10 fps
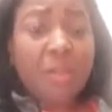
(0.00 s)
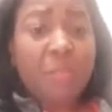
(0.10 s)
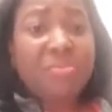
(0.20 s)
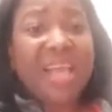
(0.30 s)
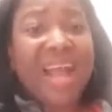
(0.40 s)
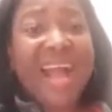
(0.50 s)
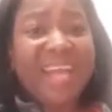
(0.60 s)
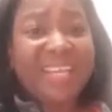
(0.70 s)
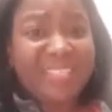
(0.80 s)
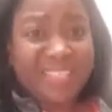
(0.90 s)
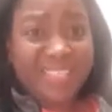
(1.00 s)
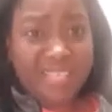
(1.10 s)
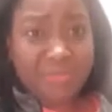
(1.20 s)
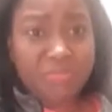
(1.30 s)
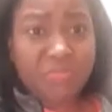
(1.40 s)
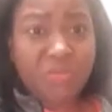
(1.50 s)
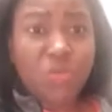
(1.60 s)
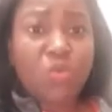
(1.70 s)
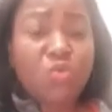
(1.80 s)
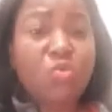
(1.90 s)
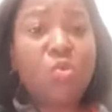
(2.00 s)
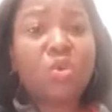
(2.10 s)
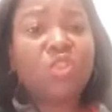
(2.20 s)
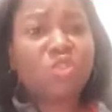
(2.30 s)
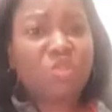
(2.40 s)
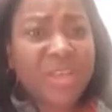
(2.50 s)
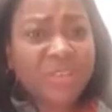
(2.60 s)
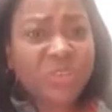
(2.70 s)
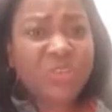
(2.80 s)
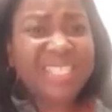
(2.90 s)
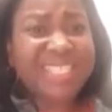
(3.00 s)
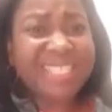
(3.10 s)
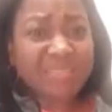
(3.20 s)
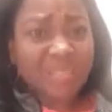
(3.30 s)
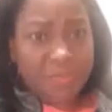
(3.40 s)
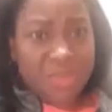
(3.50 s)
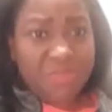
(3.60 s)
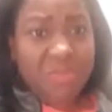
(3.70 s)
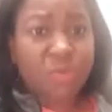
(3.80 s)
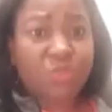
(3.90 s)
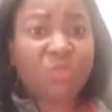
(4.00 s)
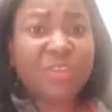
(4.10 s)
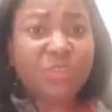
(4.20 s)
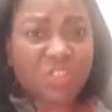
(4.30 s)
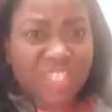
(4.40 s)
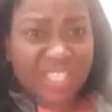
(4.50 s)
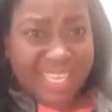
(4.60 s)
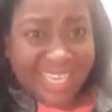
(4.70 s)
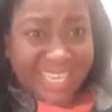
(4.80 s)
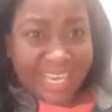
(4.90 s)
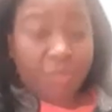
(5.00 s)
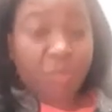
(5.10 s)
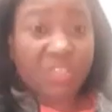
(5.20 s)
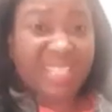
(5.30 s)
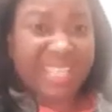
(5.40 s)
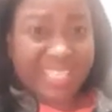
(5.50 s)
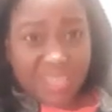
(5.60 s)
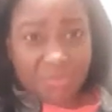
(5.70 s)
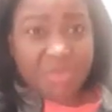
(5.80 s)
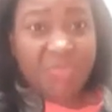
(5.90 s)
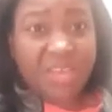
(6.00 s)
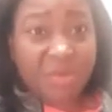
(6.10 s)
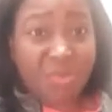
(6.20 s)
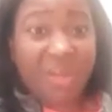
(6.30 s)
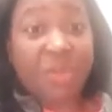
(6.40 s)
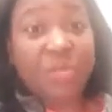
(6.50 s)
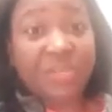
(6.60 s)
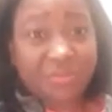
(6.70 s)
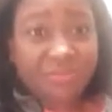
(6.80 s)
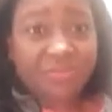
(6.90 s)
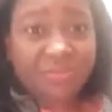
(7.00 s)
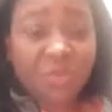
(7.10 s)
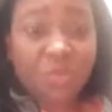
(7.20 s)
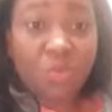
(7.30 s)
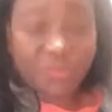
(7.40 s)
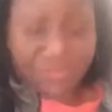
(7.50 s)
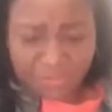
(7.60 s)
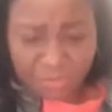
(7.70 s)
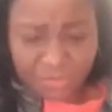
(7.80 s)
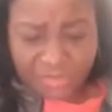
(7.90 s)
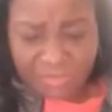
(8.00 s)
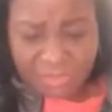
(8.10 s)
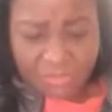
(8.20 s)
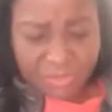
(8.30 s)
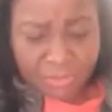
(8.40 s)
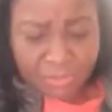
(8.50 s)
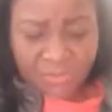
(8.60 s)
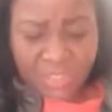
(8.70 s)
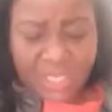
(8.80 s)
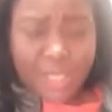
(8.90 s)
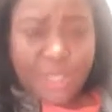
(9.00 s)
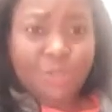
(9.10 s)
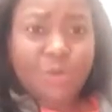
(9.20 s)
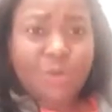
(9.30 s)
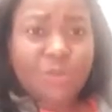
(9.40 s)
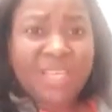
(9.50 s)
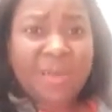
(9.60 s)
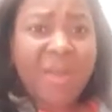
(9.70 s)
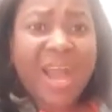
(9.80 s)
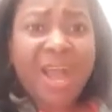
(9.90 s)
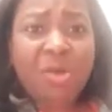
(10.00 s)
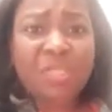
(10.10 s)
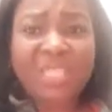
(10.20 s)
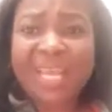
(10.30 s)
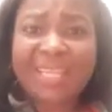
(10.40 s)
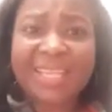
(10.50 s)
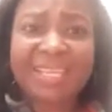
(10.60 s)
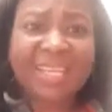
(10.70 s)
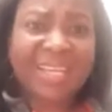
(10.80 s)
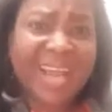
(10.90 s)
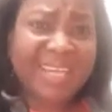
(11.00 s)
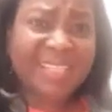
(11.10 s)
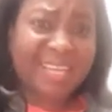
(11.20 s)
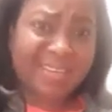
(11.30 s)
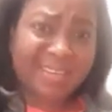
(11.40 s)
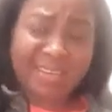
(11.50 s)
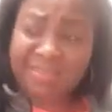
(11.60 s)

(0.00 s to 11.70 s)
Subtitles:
behind him who was trying to steal the baby. He was trying to kidnap or snatch the baby and run away with the baby. So somehow it's like the guy turned